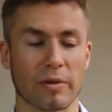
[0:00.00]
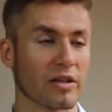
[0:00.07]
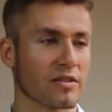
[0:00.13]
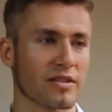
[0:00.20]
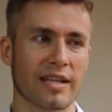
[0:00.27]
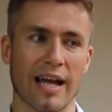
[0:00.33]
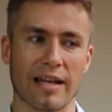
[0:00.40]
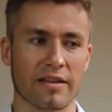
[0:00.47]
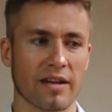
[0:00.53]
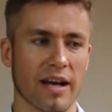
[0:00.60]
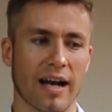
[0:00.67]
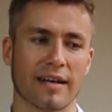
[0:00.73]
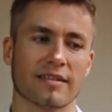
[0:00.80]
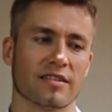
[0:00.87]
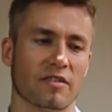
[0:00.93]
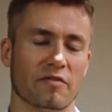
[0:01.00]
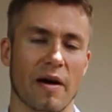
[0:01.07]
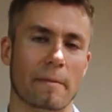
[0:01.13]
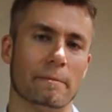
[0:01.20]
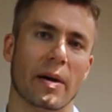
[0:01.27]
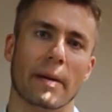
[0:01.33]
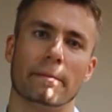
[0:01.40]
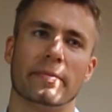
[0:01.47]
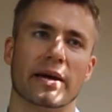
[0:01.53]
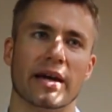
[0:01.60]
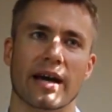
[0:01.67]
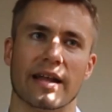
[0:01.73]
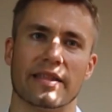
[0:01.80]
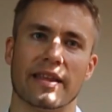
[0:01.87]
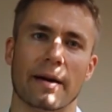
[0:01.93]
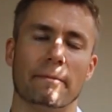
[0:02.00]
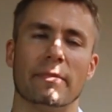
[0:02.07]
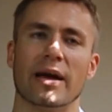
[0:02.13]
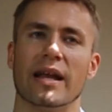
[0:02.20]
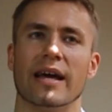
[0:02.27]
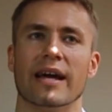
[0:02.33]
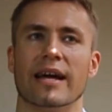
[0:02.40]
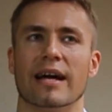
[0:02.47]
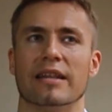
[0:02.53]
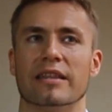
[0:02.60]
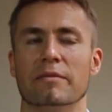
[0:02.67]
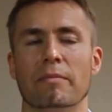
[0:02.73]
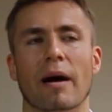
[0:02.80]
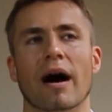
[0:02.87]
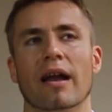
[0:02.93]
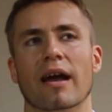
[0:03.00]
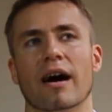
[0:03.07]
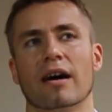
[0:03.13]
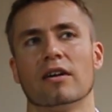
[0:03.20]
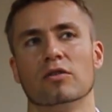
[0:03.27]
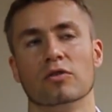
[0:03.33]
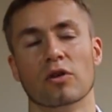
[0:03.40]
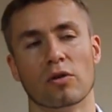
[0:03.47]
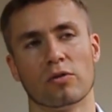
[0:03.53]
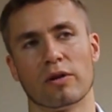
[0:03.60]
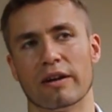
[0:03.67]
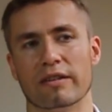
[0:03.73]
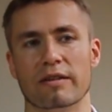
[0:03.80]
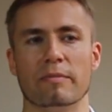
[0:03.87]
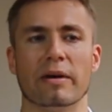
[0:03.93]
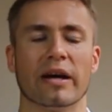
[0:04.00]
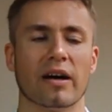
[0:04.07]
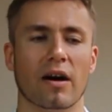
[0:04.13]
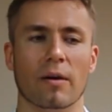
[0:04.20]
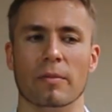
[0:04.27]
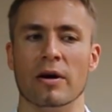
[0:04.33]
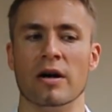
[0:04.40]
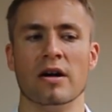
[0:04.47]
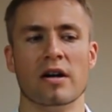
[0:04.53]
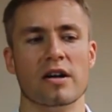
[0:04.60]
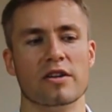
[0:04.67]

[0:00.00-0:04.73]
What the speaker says: because then the likes of Mbappe and Dembele and Dybala could already become,